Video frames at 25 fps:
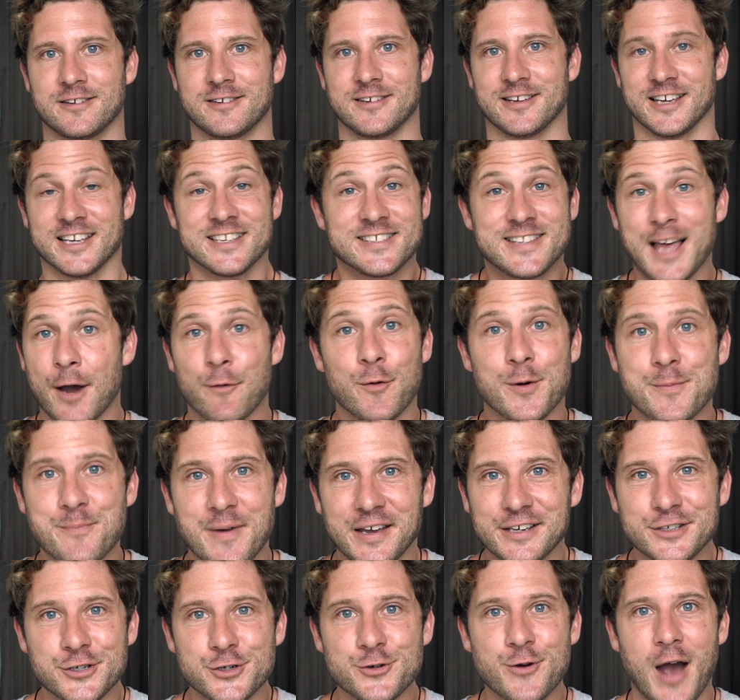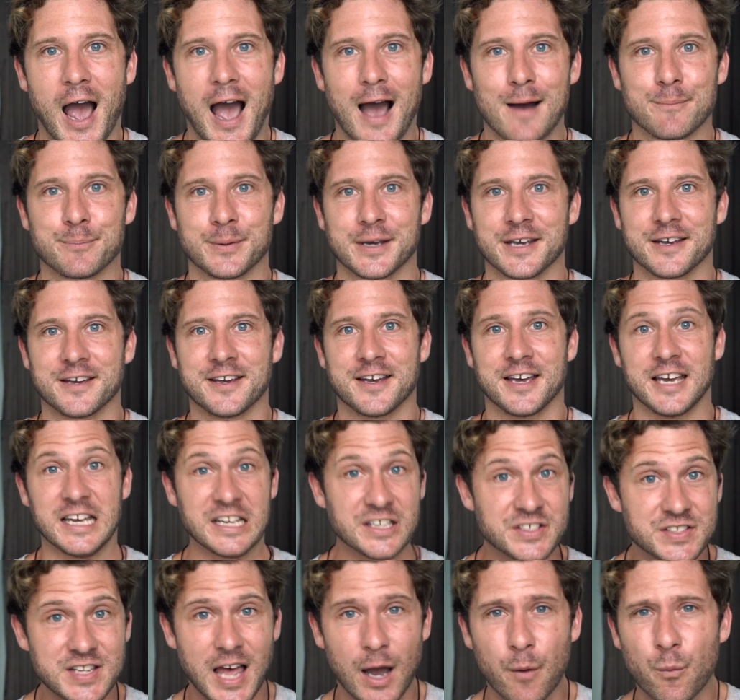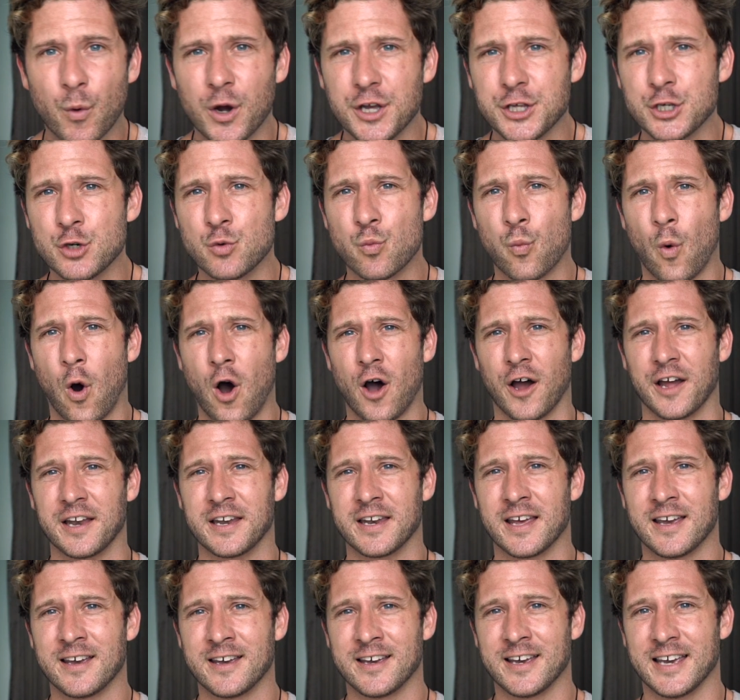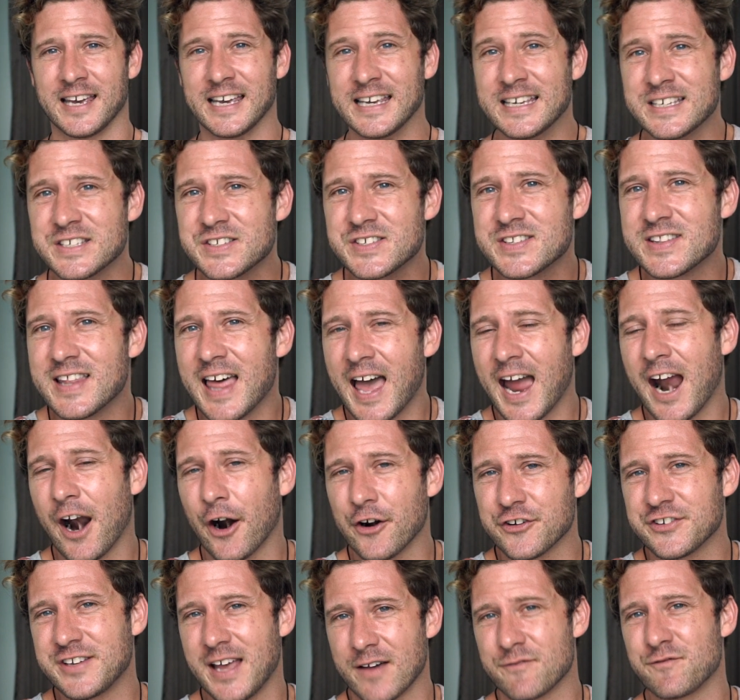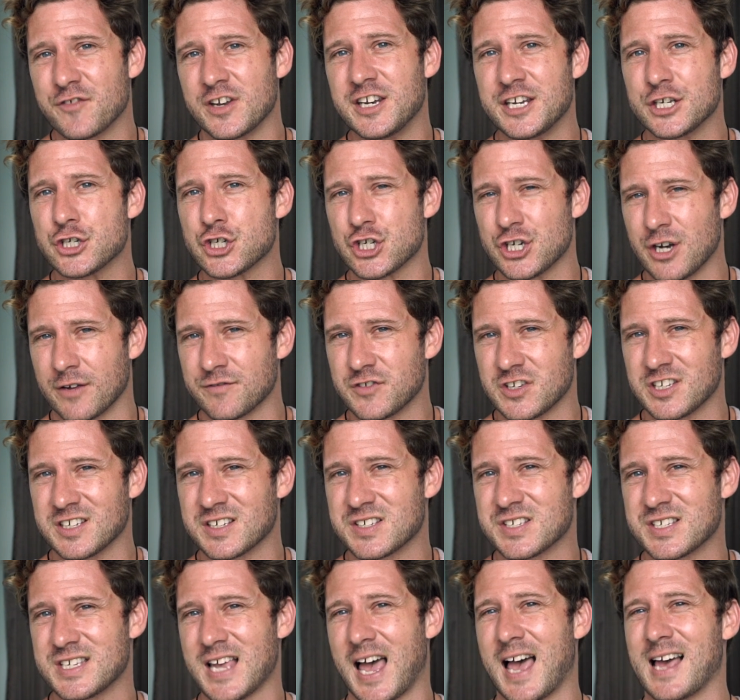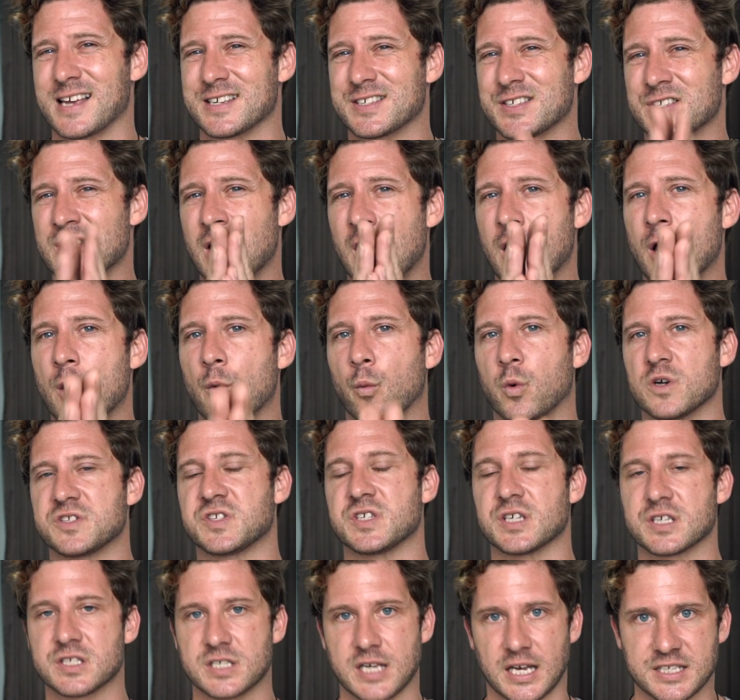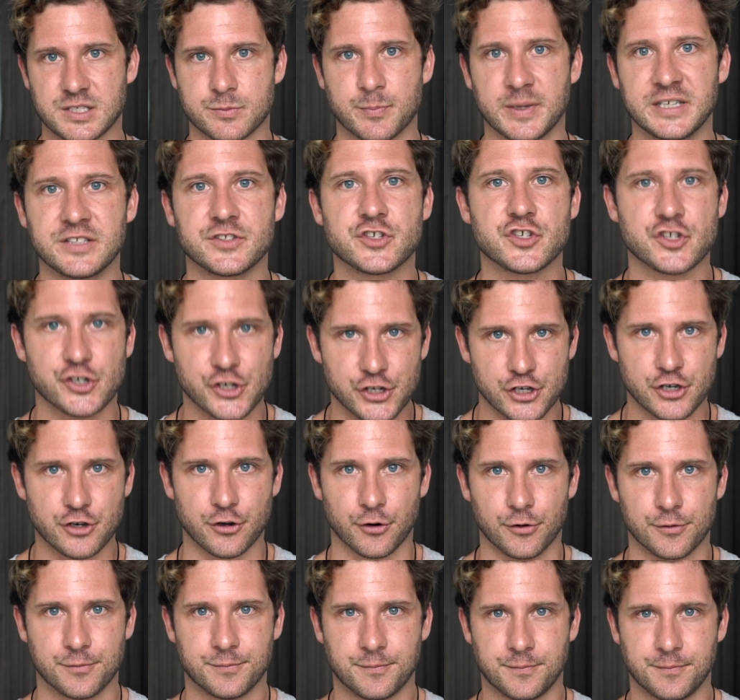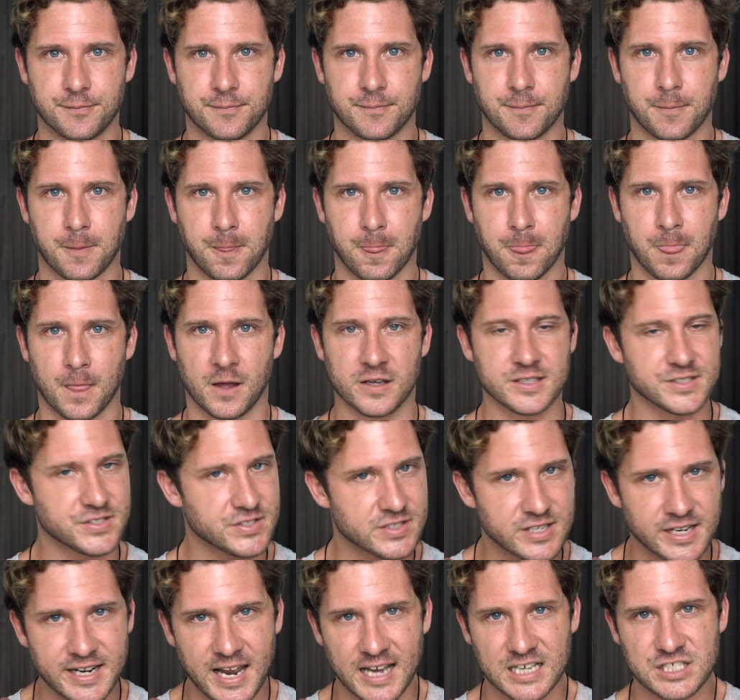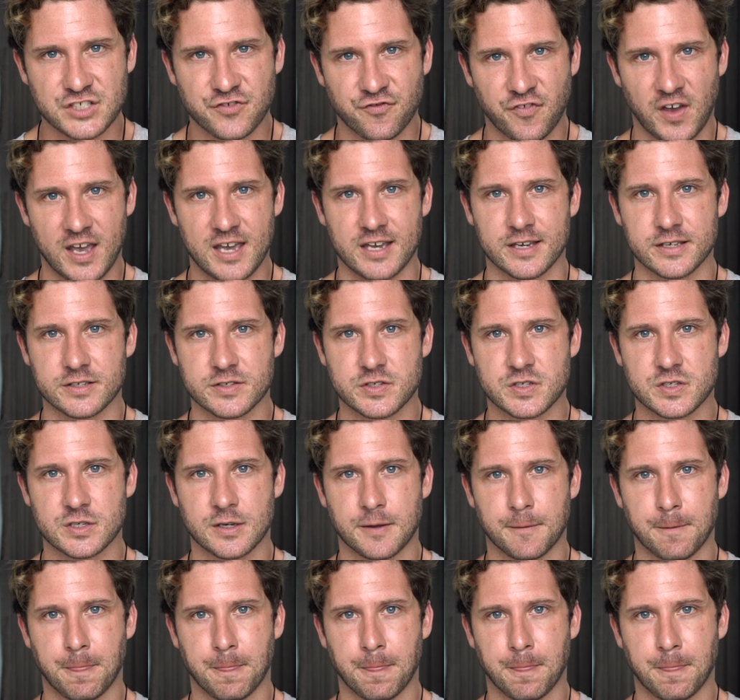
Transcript: Is that what makes you happy? Is that what you want? Is their definition of success what success means to you? This is the next phase.